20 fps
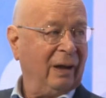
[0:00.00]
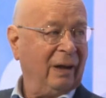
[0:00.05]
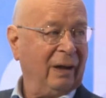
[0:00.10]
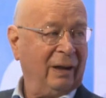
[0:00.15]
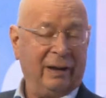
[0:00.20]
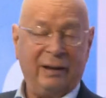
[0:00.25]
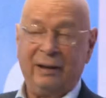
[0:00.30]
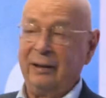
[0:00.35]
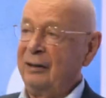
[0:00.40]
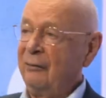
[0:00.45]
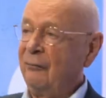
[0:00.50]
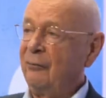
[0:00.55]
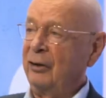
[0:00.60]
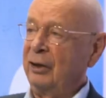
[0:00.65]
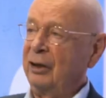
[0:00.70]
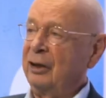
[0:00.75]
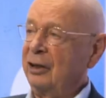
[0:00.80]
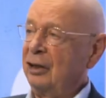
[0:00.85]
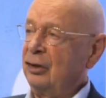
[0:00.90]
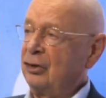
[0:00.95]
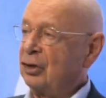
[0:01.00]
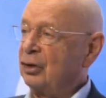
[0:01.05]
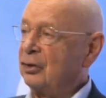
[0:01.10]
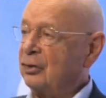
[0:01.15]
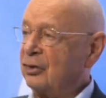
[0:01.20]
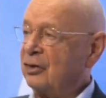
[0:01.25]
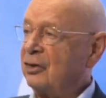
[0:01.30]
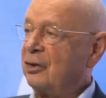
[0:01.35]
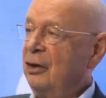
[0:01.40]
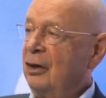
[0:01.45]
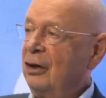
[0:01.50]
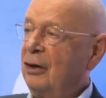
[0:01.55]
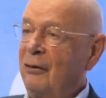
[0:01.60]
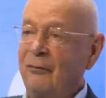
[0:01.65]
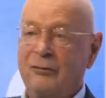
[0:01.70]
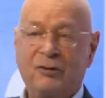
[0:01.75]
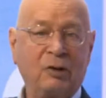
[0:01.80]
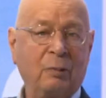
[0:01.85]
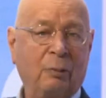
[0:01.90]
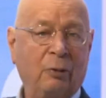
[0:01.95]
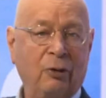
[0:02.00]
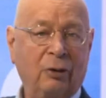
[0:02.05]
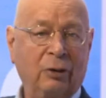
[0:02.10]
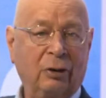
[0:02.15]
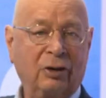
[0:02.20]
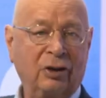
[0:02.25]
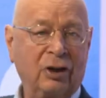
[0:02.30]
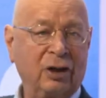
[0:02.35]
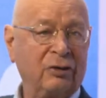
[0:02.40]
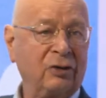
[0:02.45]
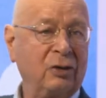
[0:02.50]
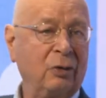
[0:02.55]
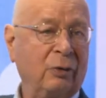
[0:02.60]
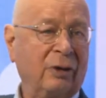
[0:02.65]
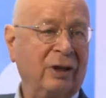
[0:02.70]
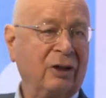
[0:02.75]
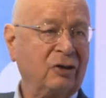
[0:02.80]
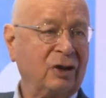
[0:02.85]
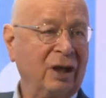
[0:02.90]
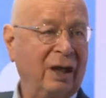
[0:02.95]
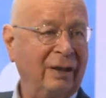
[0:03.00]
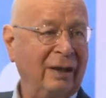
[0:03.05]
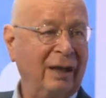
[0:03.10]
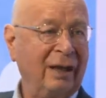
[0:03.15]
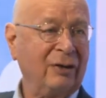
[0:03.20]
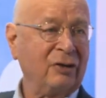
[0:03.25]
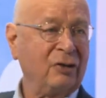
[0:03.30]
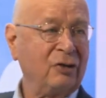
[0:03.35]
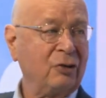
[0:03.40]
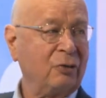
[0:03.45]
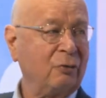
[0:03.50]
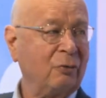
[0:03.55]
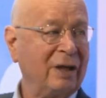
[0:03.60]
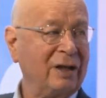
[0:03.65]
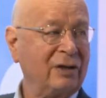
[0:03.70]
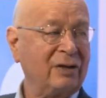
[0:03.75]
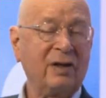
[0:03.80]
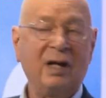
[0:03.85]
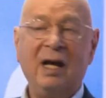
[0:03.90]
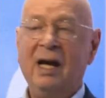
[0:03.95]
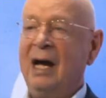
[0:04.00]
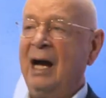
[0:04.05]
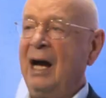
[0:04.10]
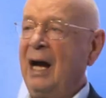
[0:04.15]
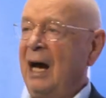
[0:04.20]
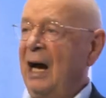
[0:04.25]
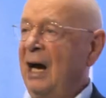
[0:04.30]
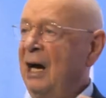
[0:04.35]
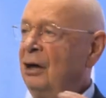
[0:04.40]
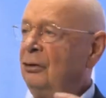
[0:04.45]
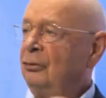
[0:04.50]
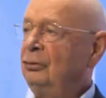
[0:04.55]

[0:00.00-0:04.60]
in different regions of the world. Just look at China and the US. How